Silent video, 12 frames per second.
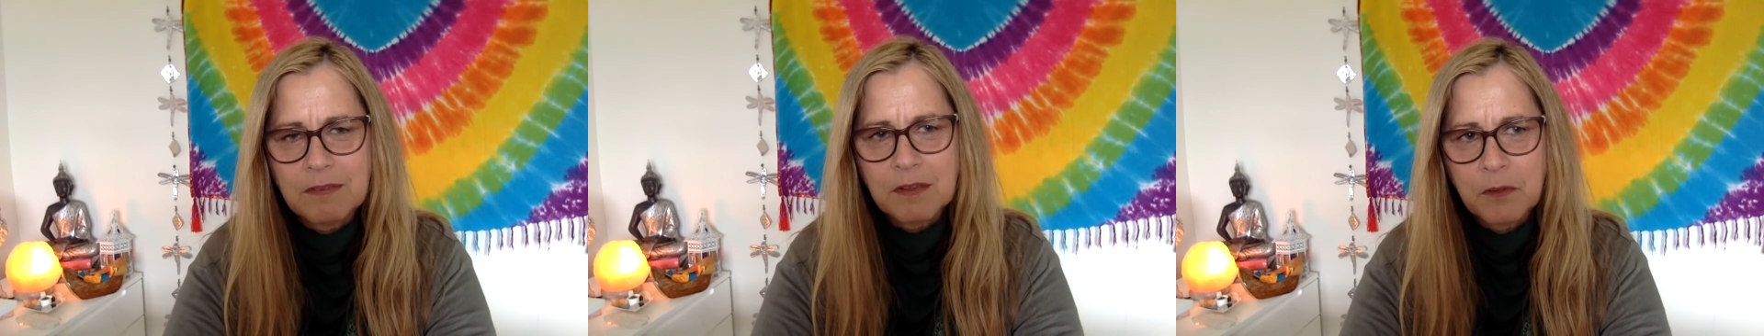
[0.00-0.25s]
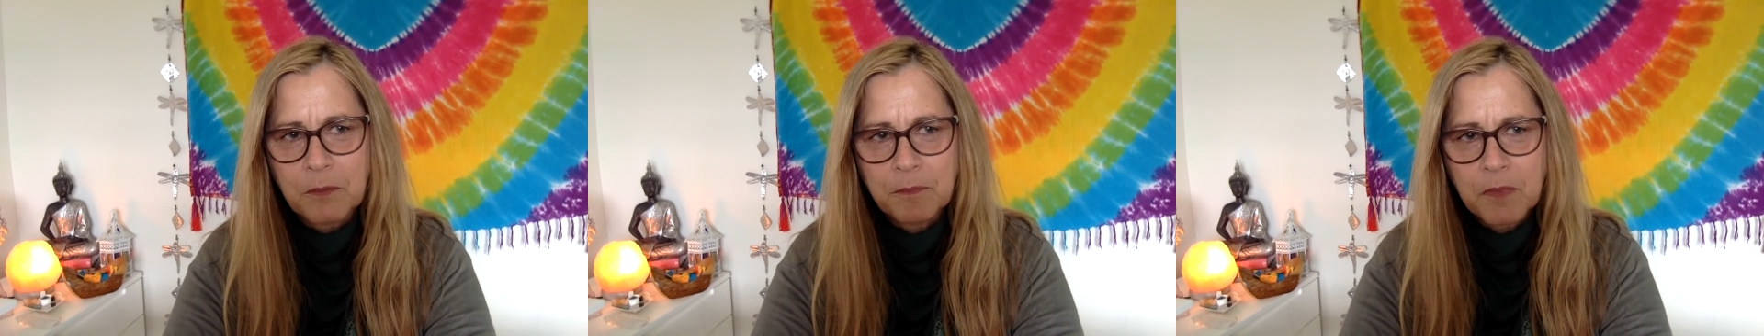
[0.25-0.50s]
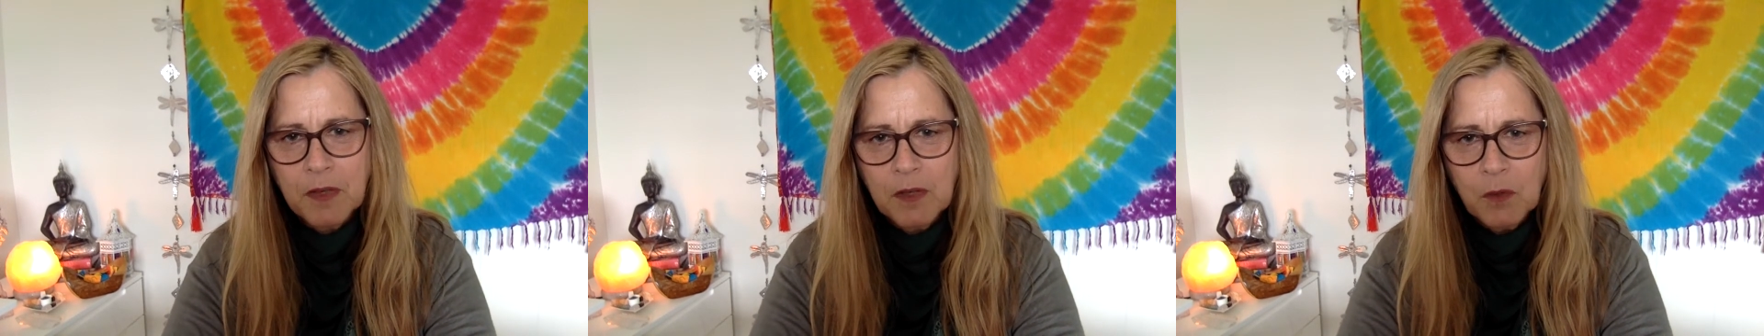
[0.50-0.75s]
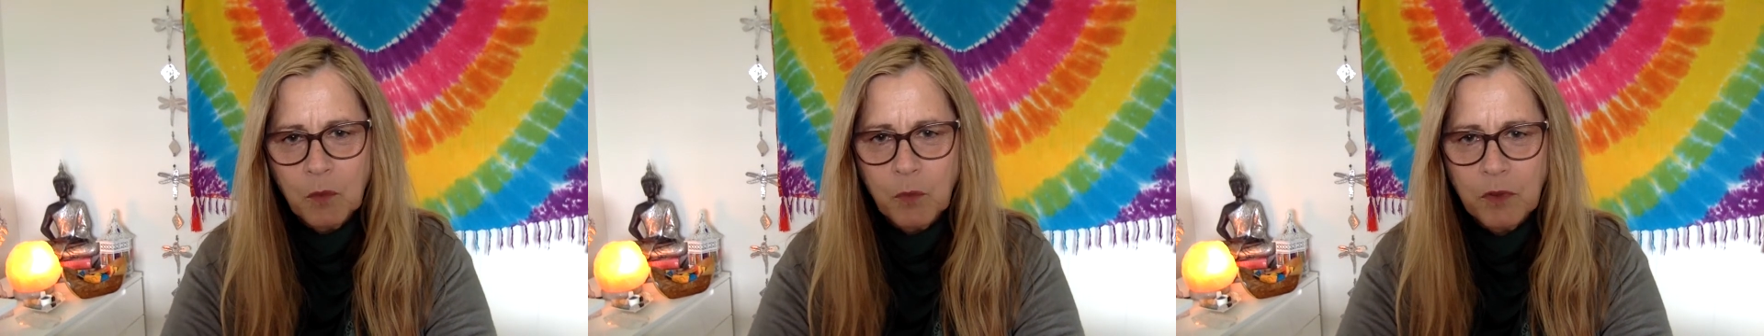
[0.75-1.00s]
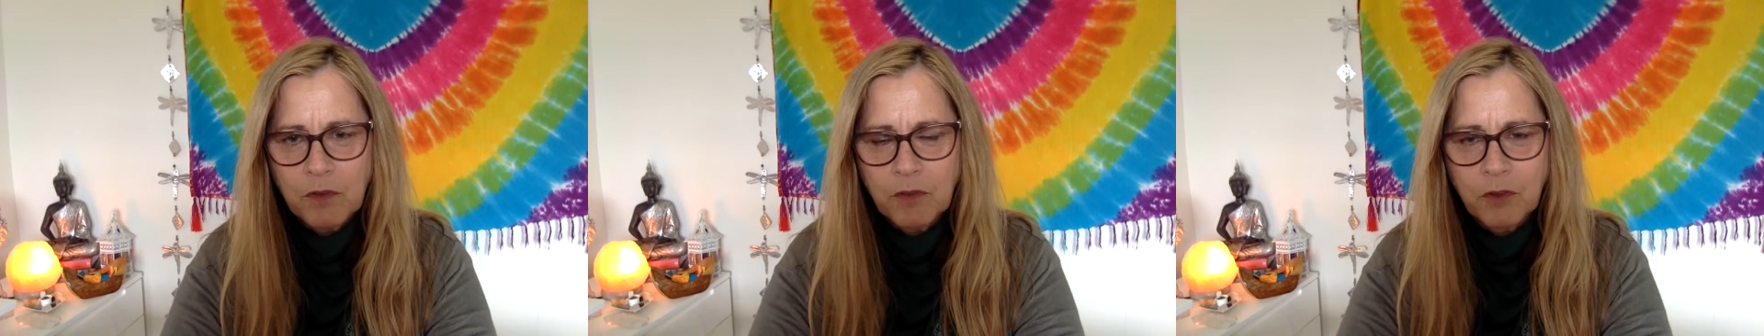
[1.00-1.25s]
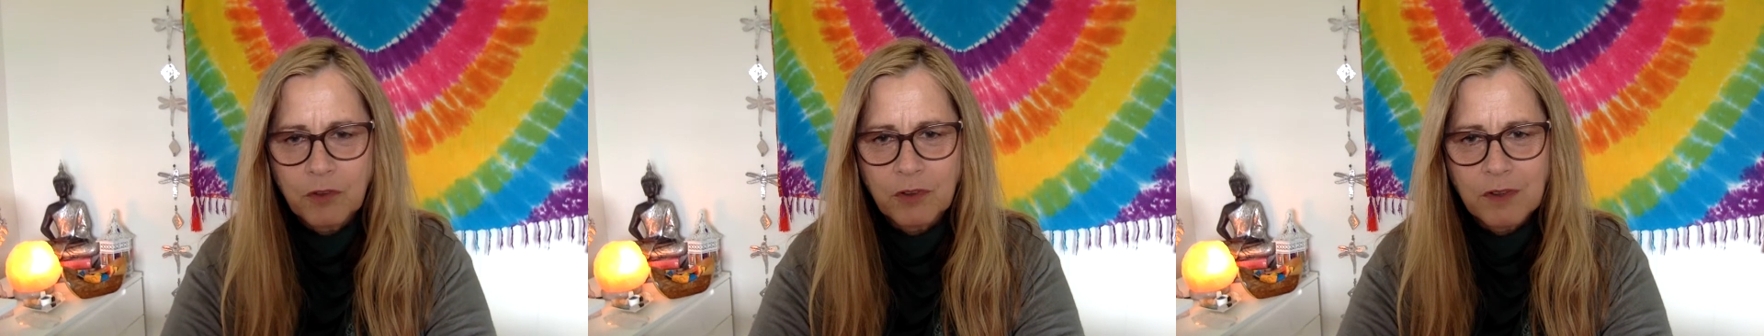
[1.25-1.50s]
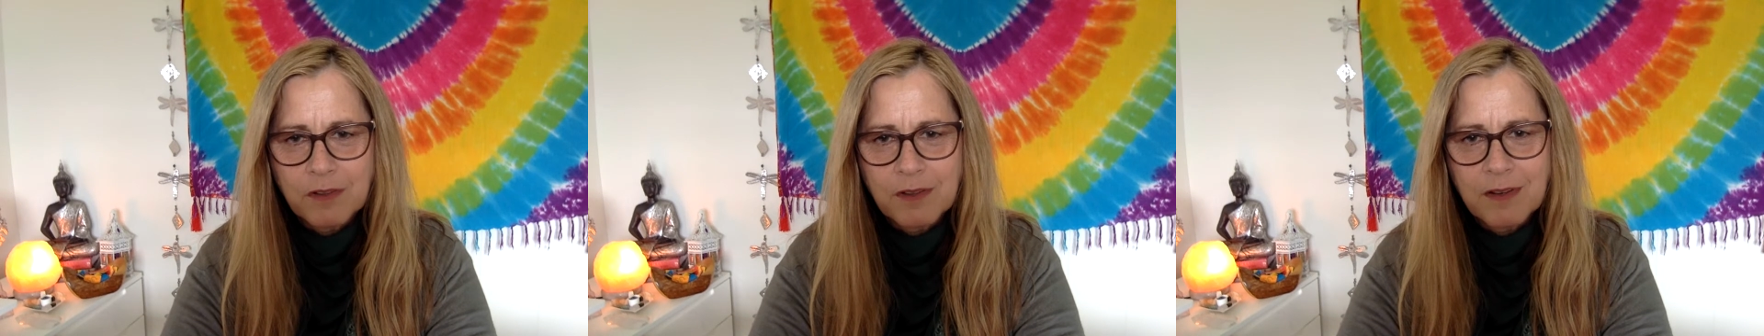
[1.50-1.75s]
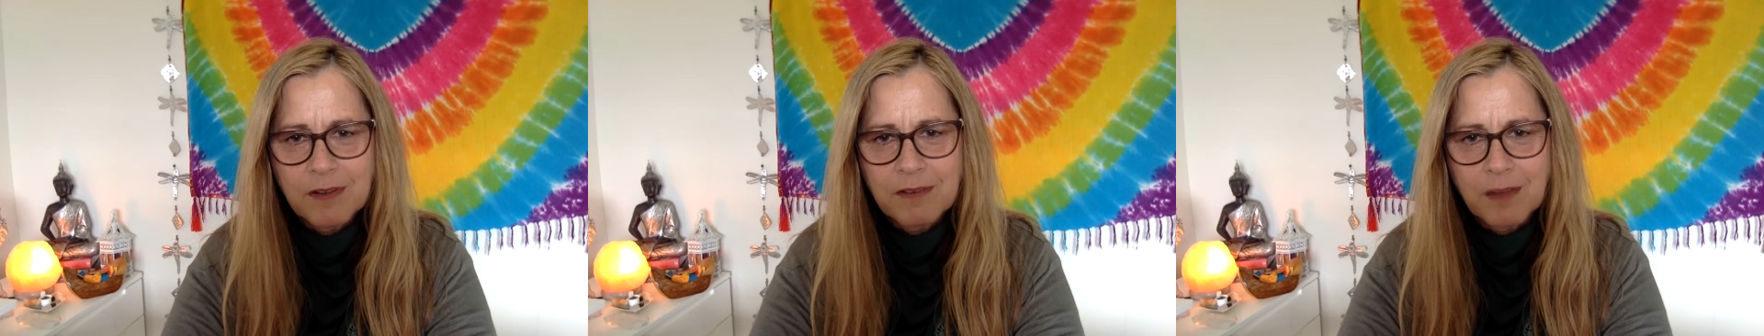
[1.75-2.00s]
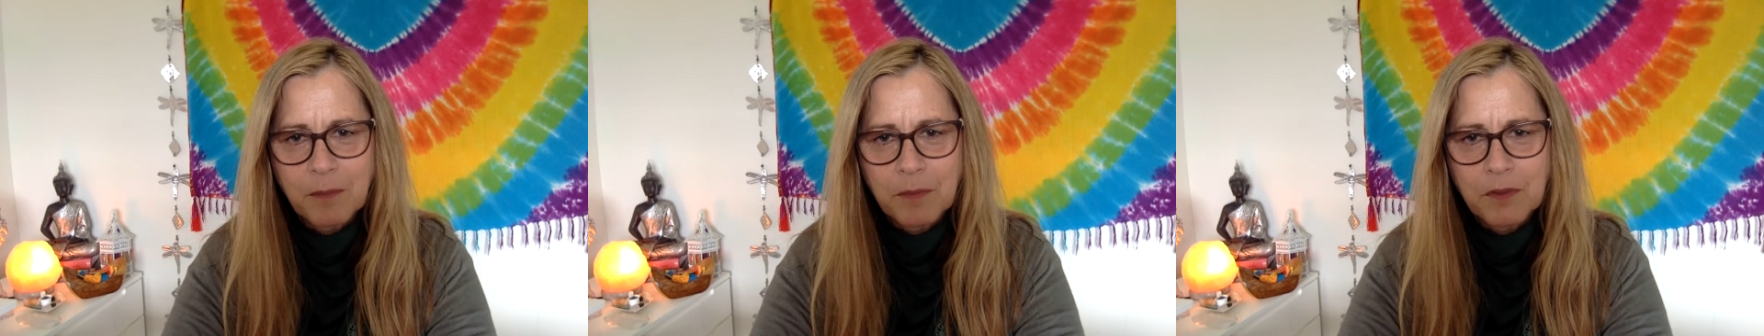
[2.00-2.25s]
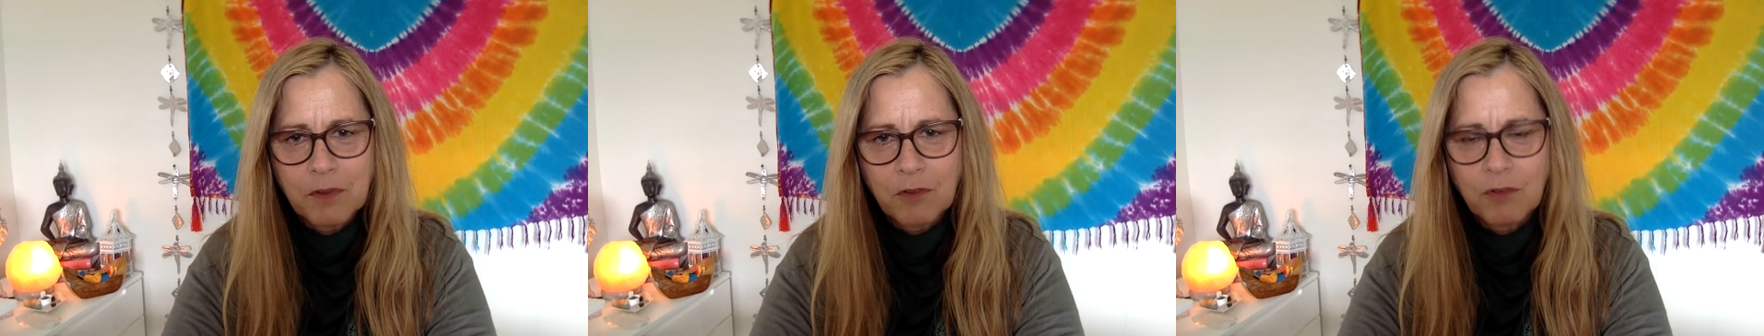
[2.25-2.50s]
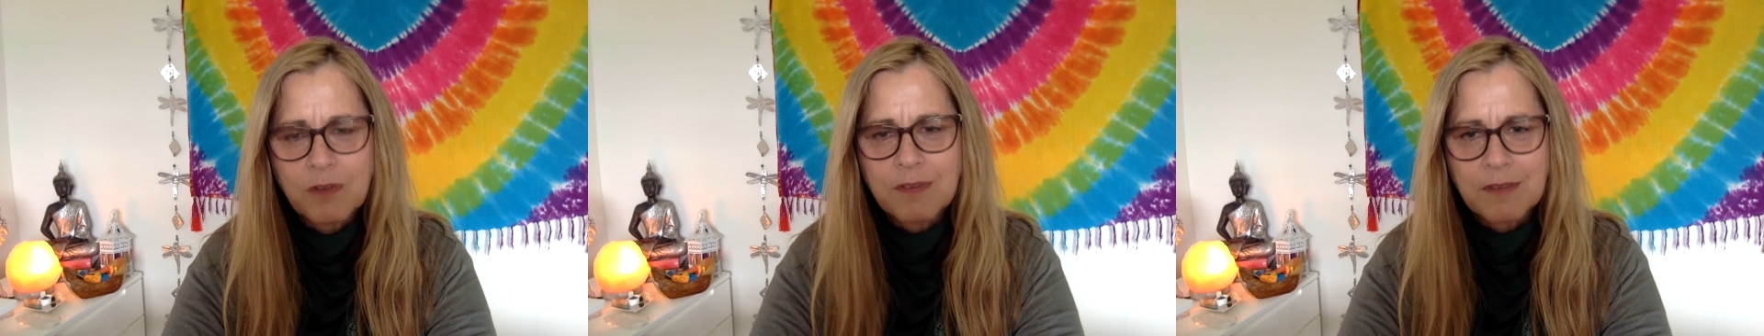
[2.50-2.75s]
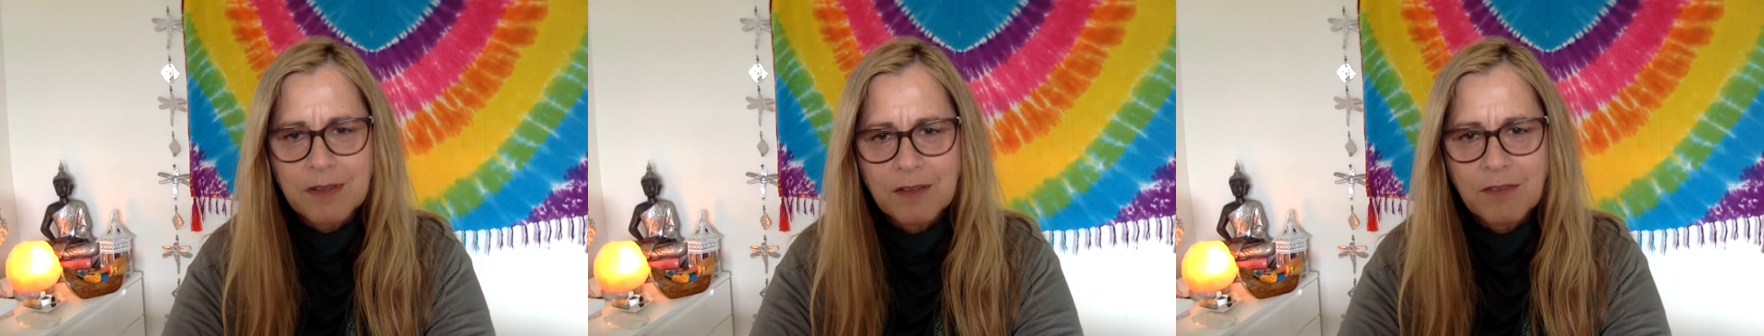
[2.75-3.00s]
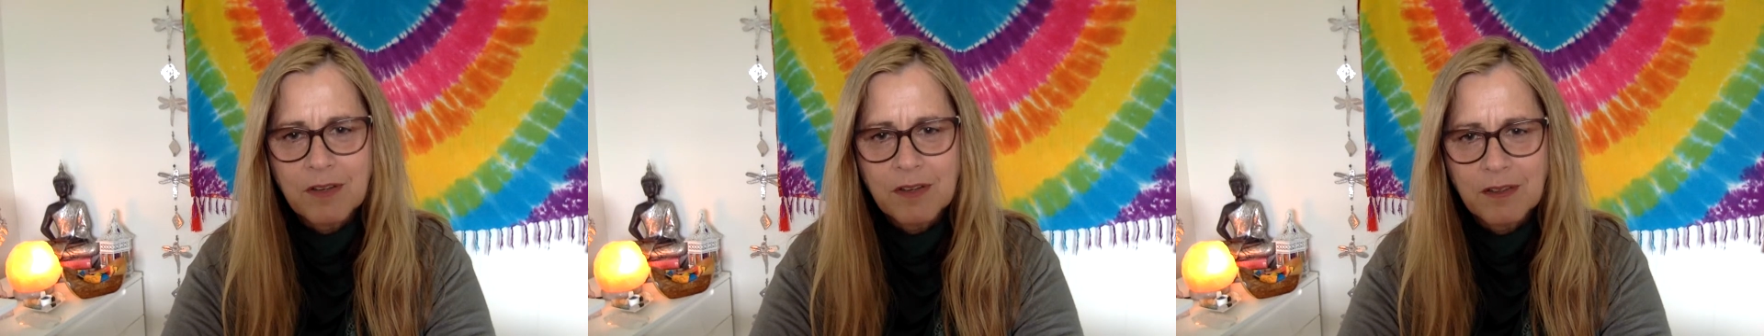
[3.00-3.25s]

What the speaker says: So when you've got your antennas up and you're receiving,